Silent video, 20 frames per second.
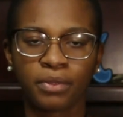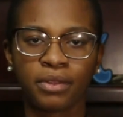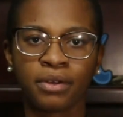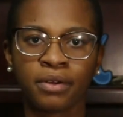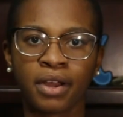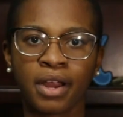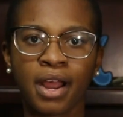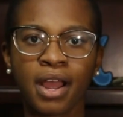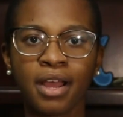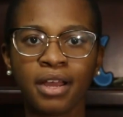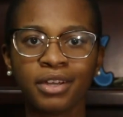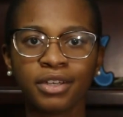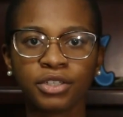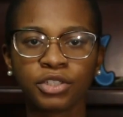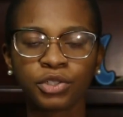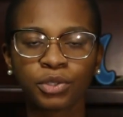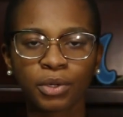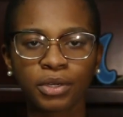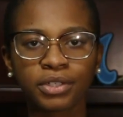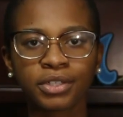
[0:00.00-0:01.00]
They're
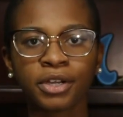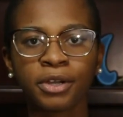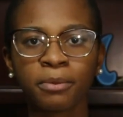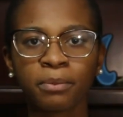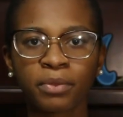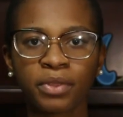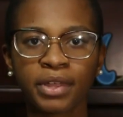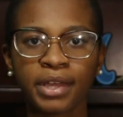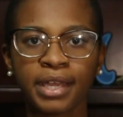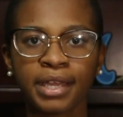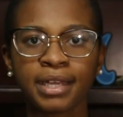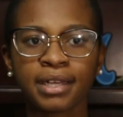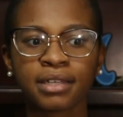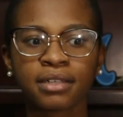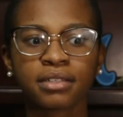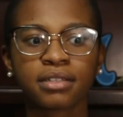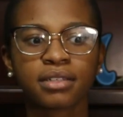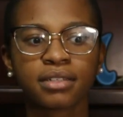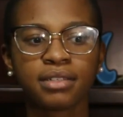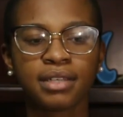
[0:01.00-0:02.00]
short-term
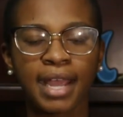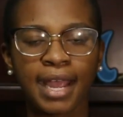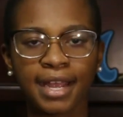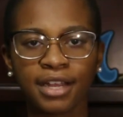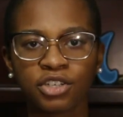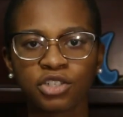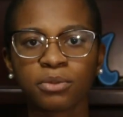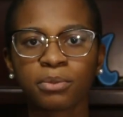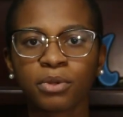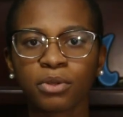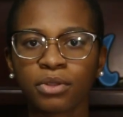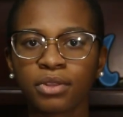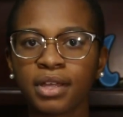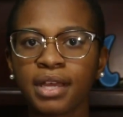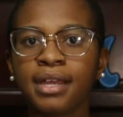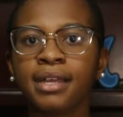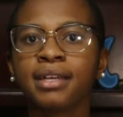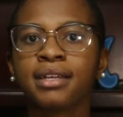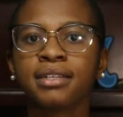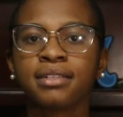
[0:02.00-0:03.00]
things, tangible
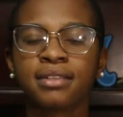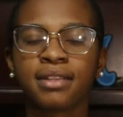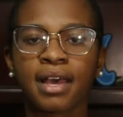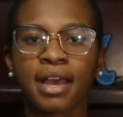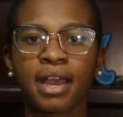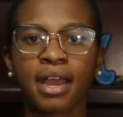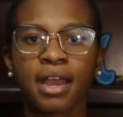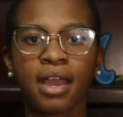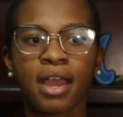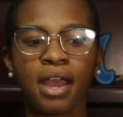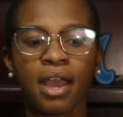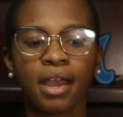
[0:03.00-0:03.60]
things that